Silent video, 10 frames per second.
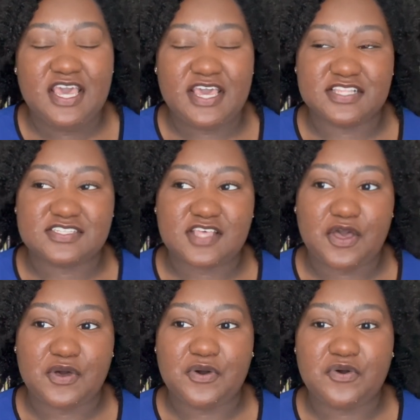And
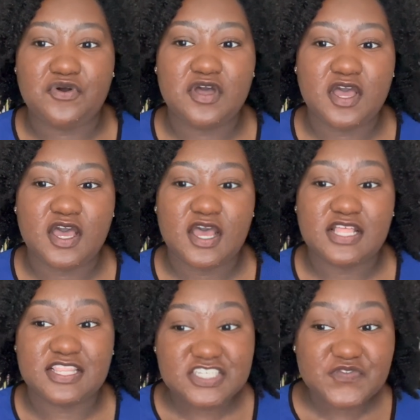so
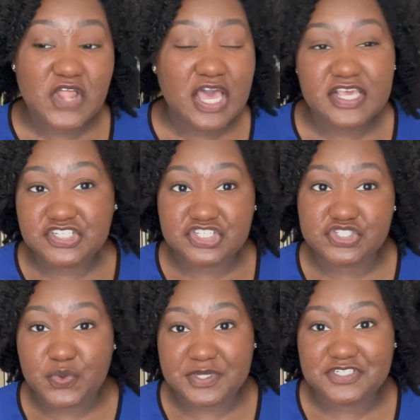this vlog is
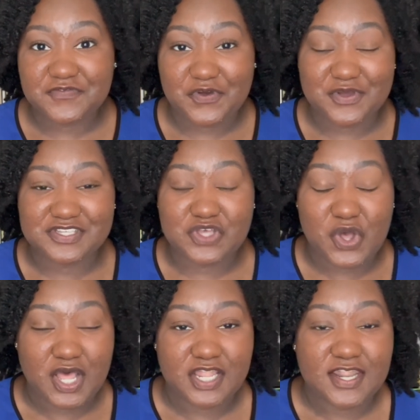just going to focus
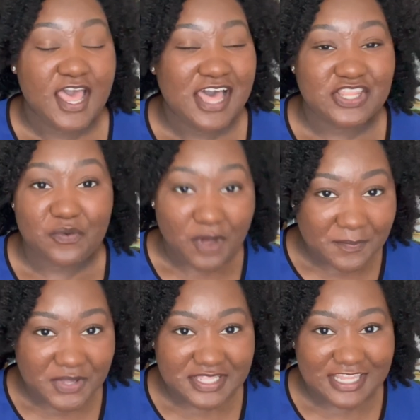on the one
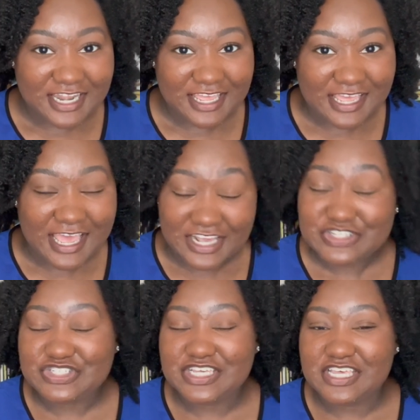book that I
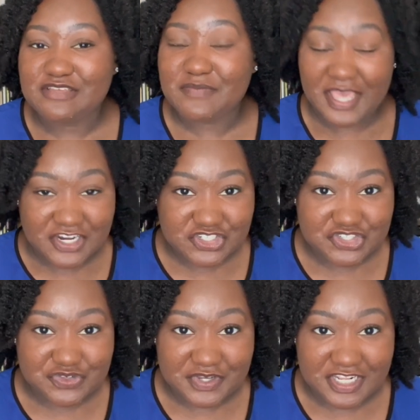actually managed
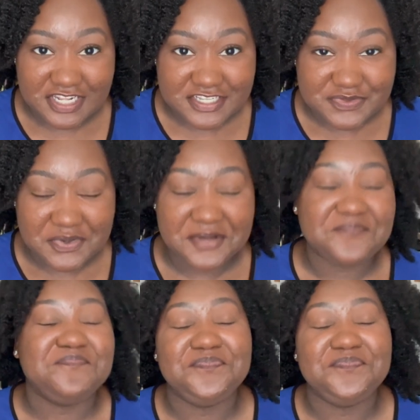to read in this one.